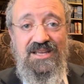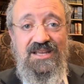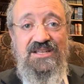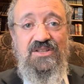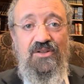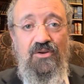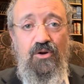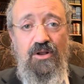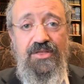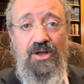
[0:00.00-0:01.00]
is,
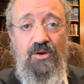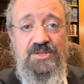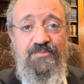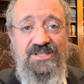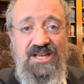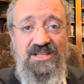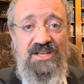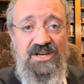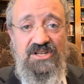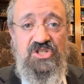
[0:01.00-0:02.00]
although it's presented
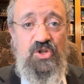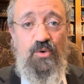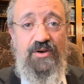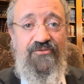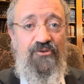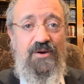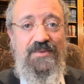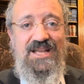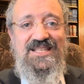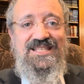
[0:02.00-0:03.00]
in a story
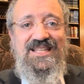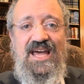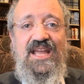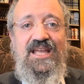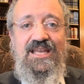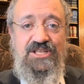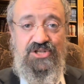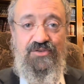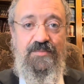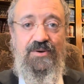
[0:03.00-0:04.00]
form, it's not a
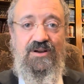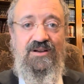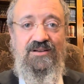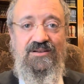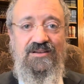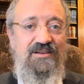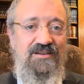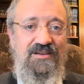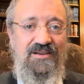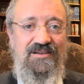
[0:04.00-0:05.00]
history book.
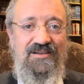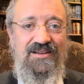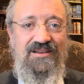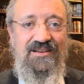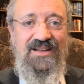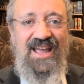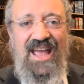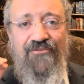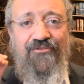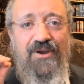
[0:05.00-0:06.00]

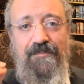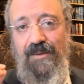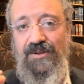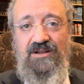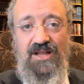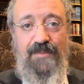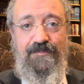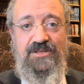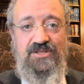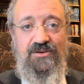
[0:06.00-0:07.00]
Every biblical
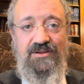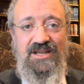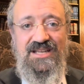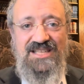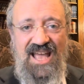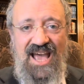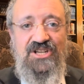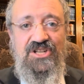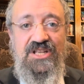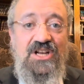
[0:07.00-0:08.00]
episode is
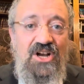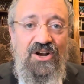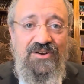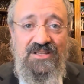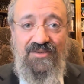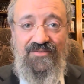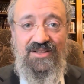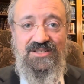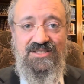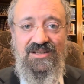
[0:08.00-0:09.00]
actually current
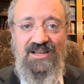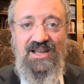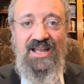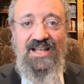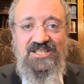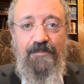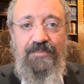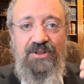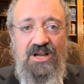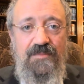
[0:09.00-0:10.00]
events. It's
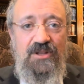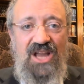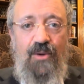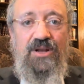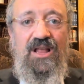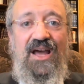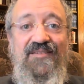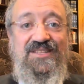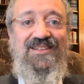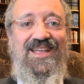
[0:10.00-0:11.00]
applicable to our
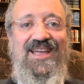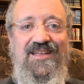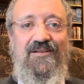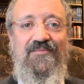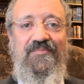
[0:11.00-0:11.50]
lives today.